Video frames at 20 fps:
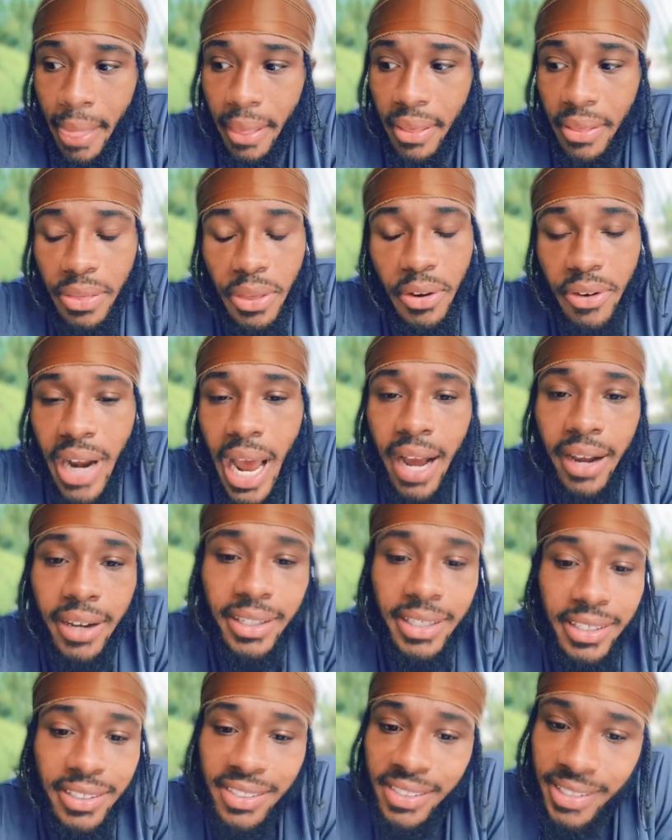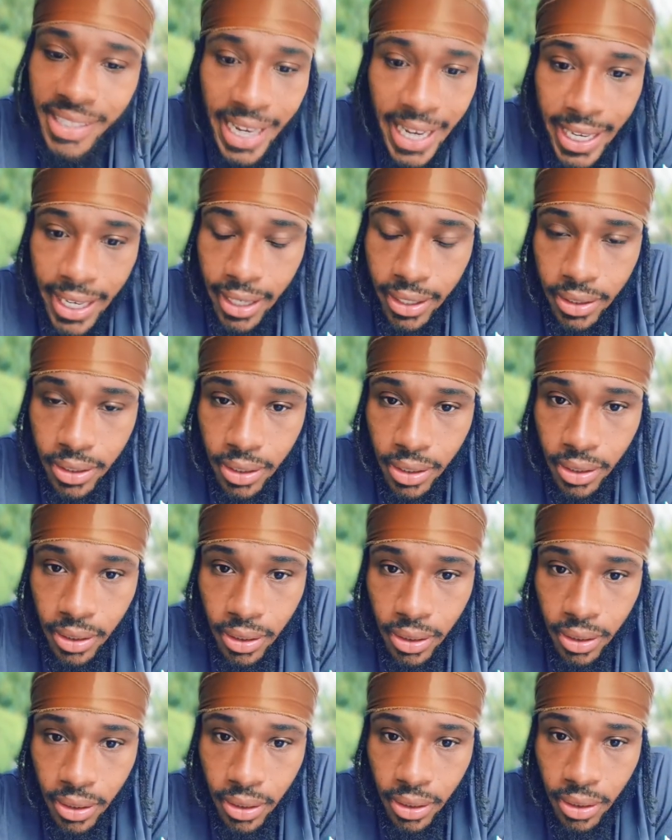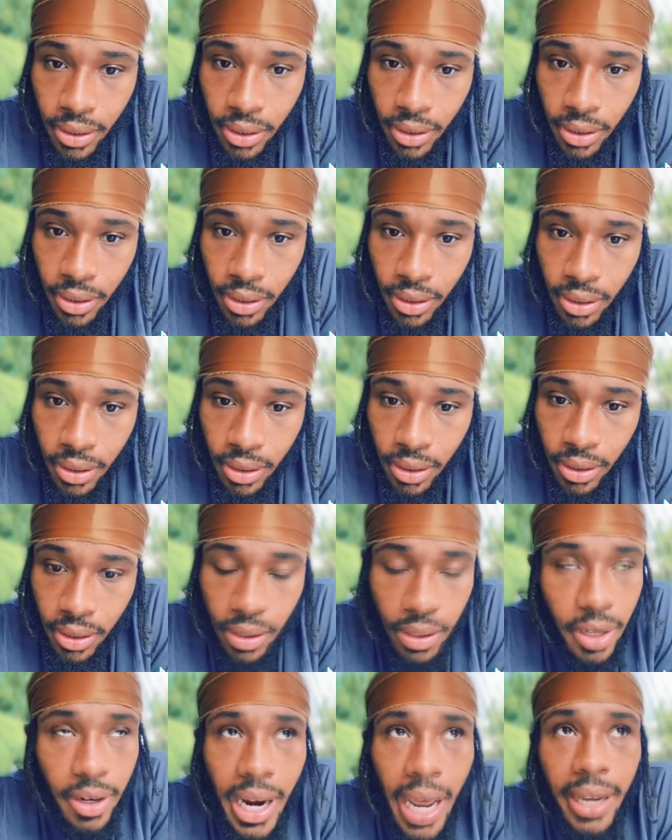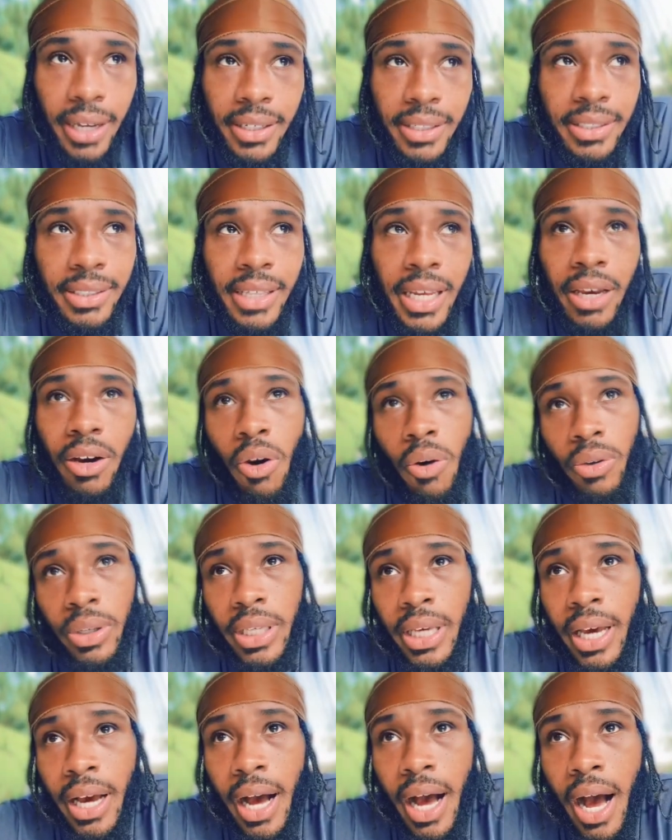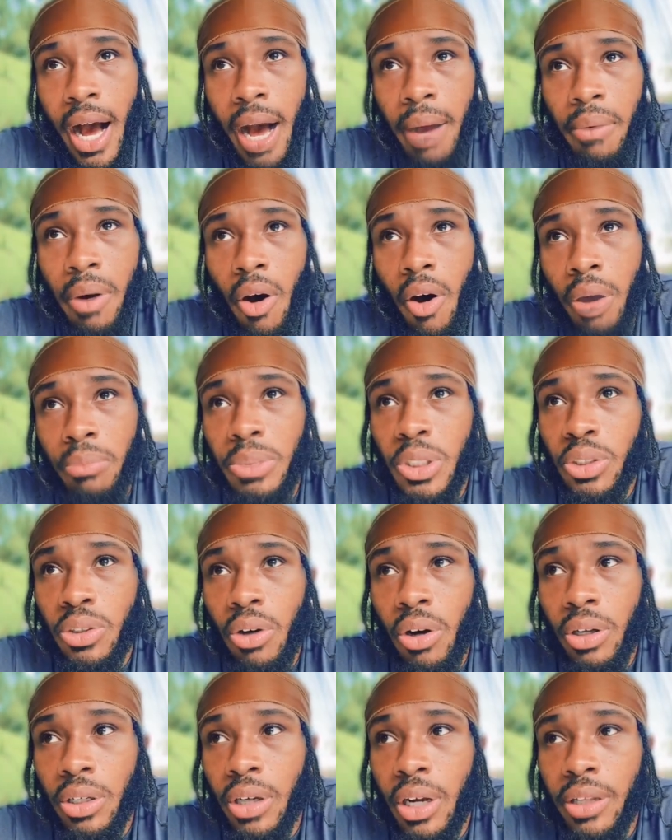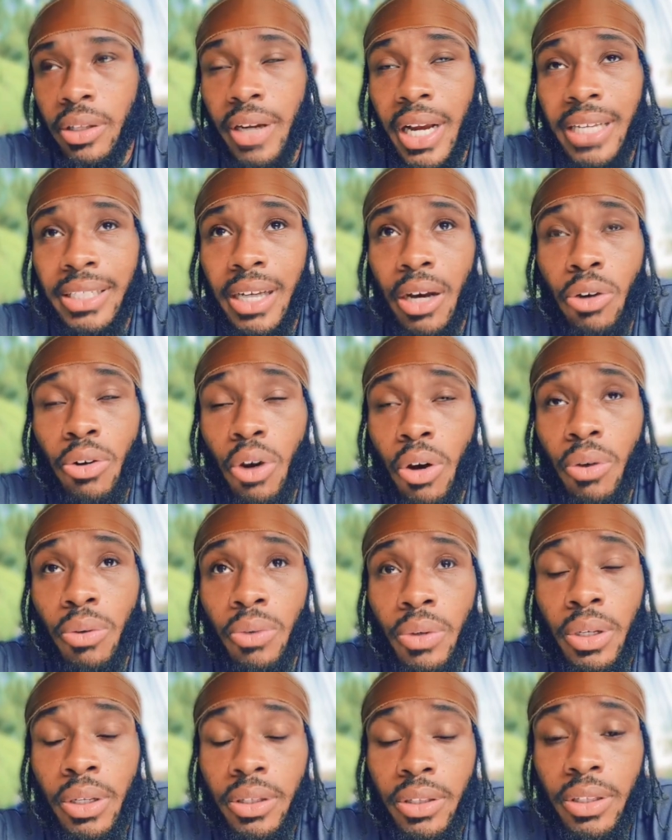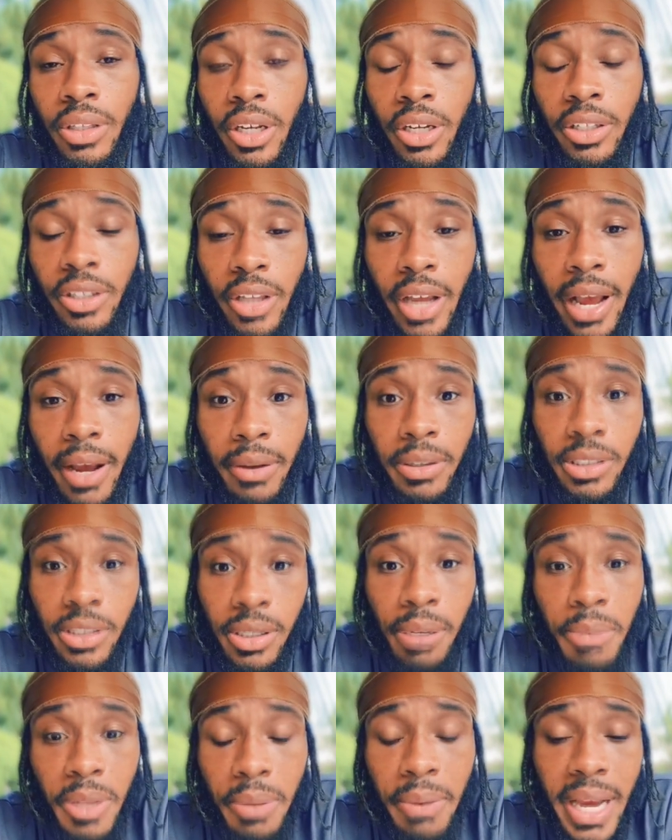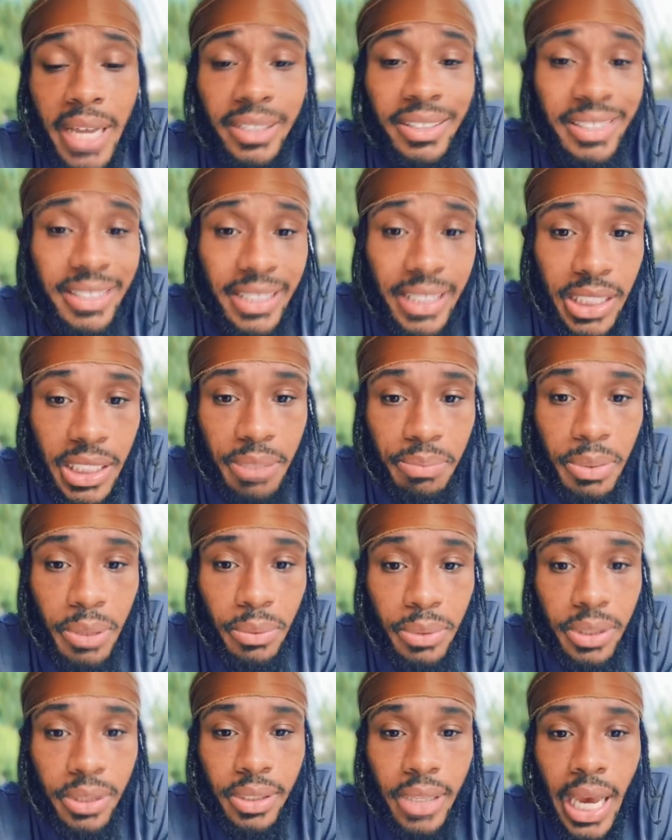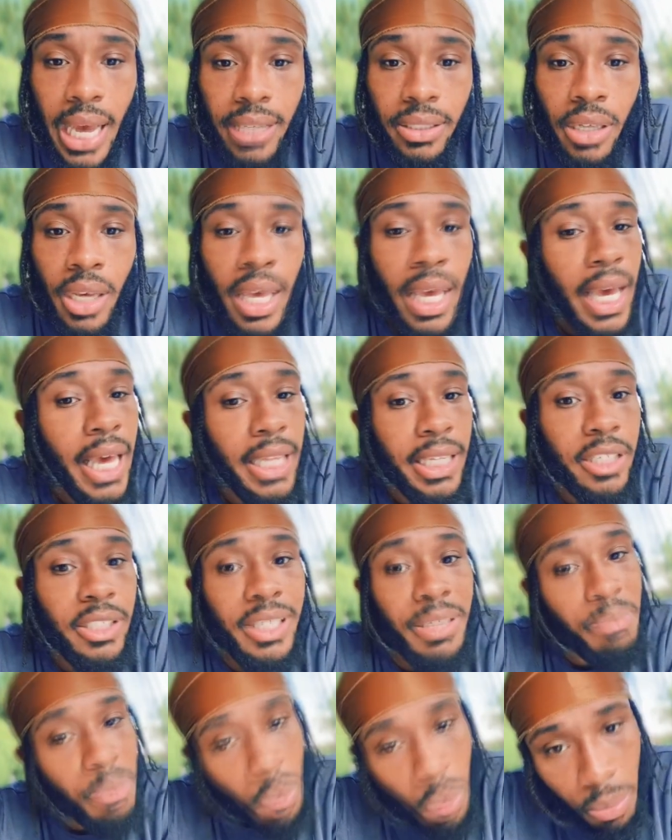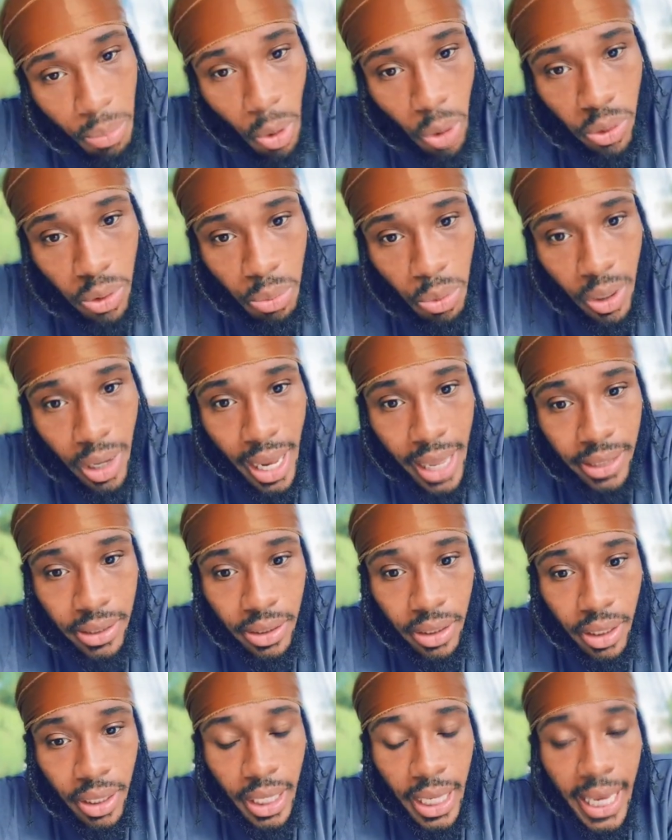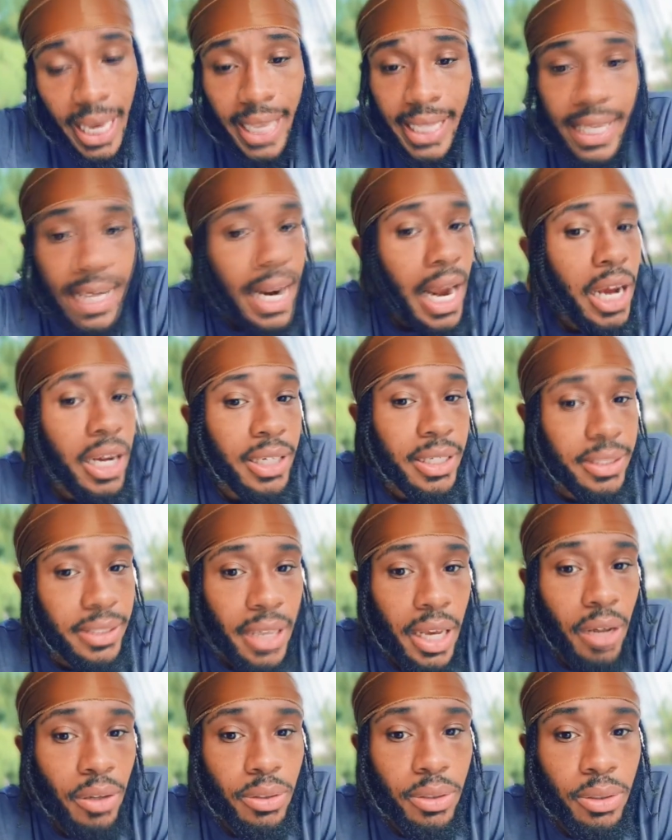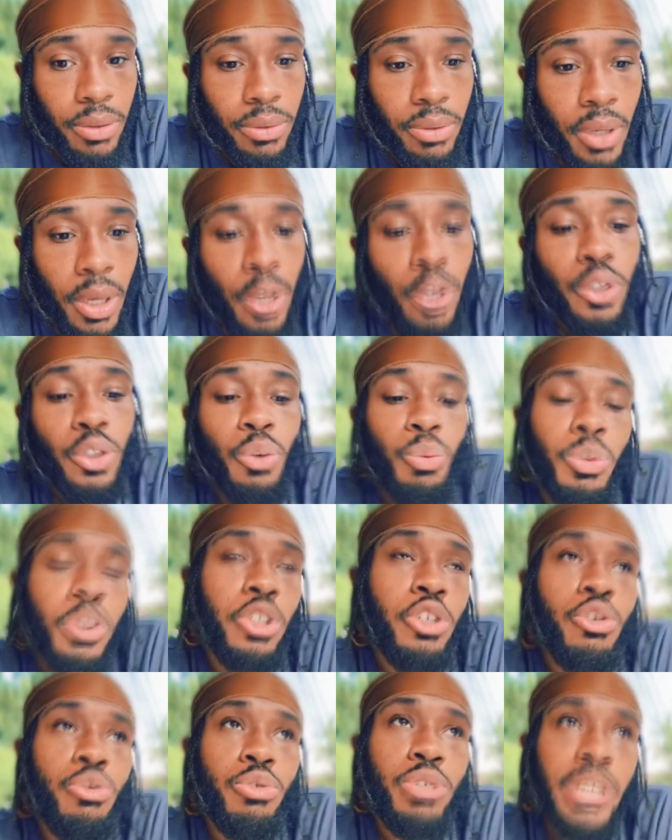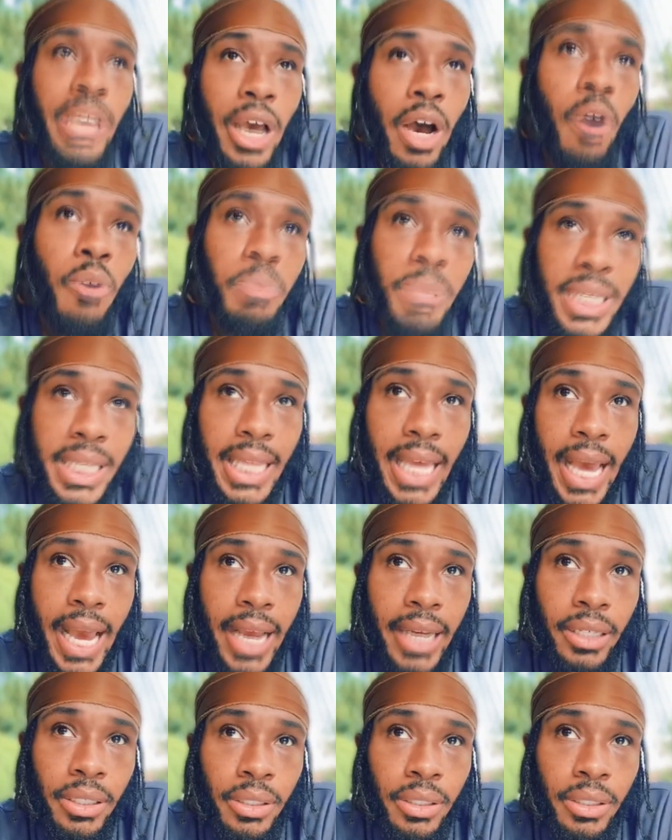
they're not gonna say it. They're not gonna say, "Oh yeah, I'm oh, I'm just talking to other guys." Oh no, they're, they're, some of them are actually sleeping with these guys, and they're sleeping with multiple guys, and they're not gonna tell you. So when you tell me that